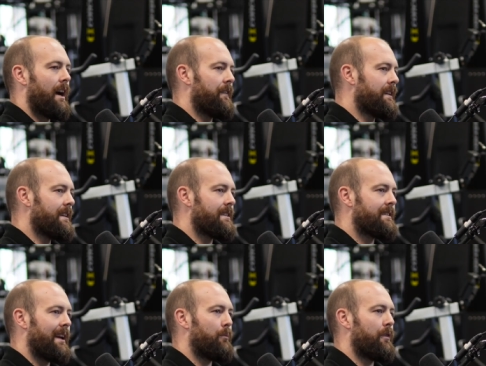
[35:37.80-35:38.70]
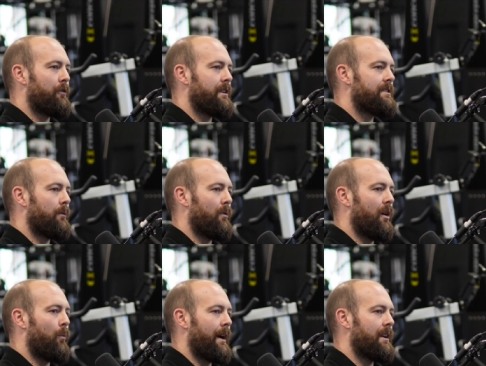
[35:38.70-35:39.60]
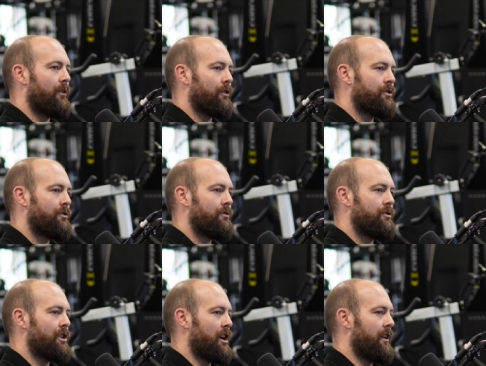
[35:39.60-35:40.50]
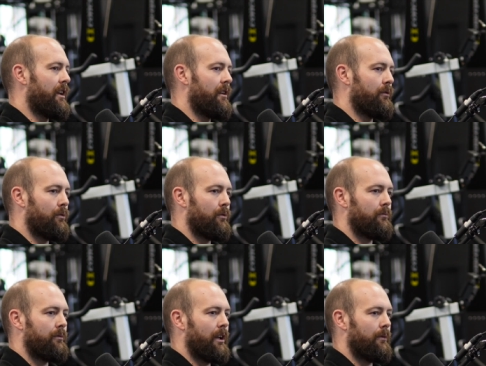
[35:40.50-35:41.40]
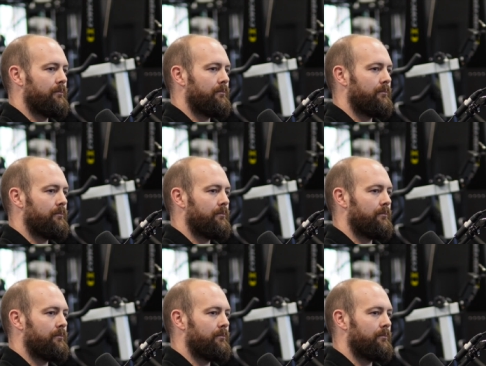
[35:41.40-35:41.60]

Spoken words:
think it's the same whether it's a weight loss journey or, you know,